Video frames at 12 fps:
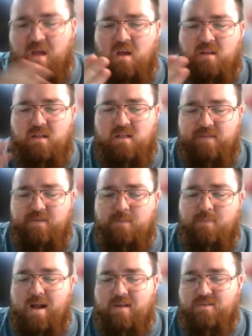The Cleveland
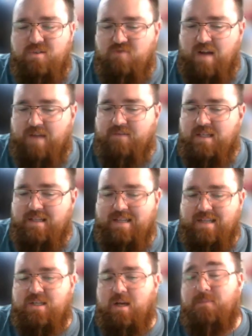Browns drafted
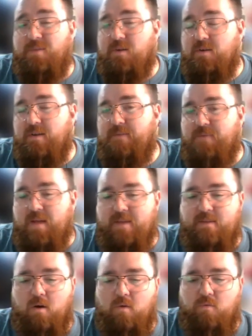Nick Chubb 35th
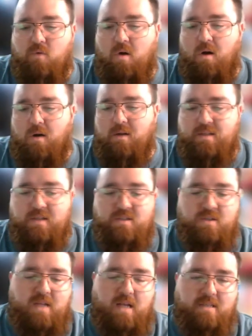overall in the
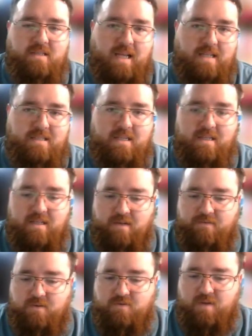2018
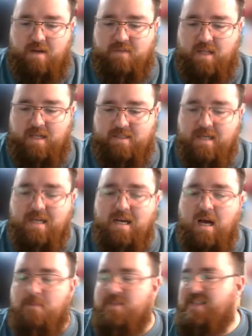NFL draft class.
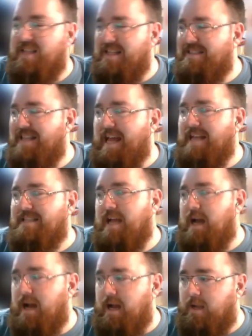Since that
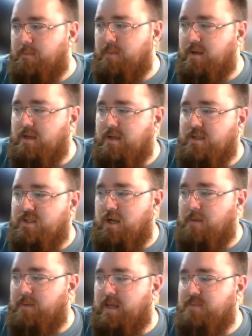time,
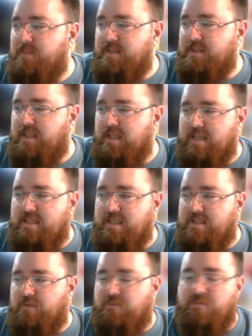Chubb has been selected
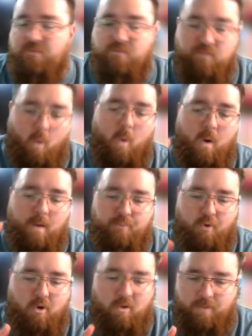to 4
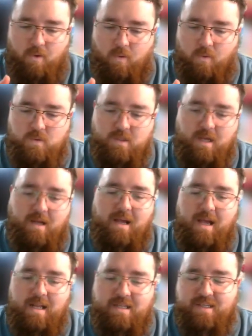Pro Bowls
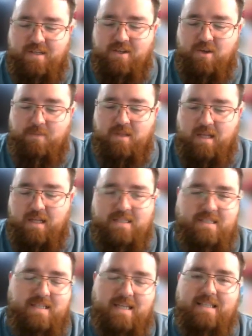and has accumulated
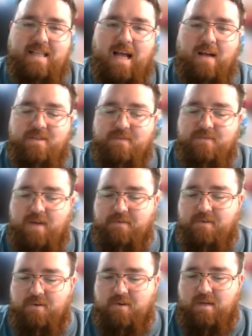
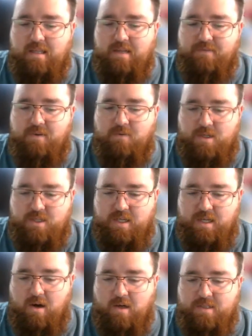6,511 rushing
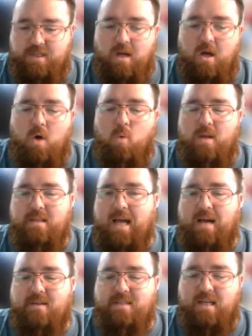yards,
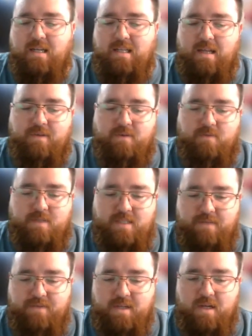1,011
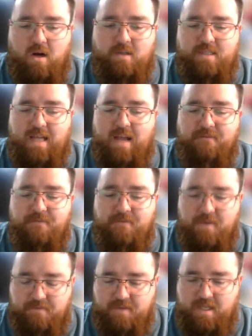receiving yards, and
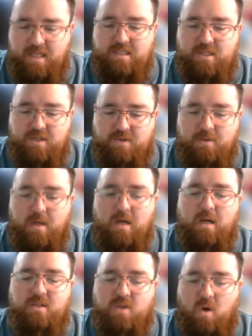52
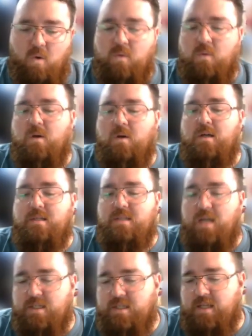total
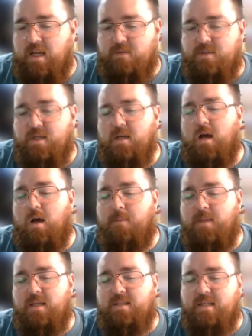touchdowns.
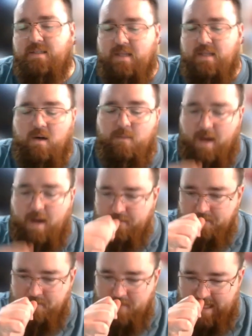He's considered by
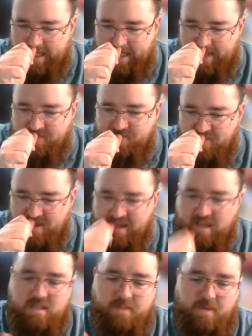many
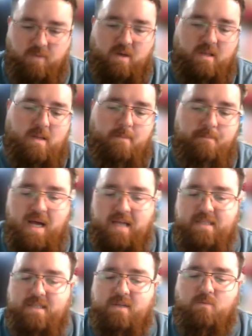to be one of the
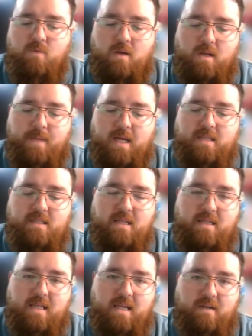best running backs in
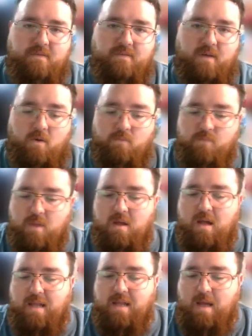the NFL,
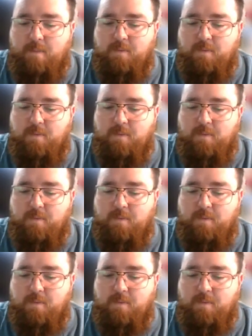and that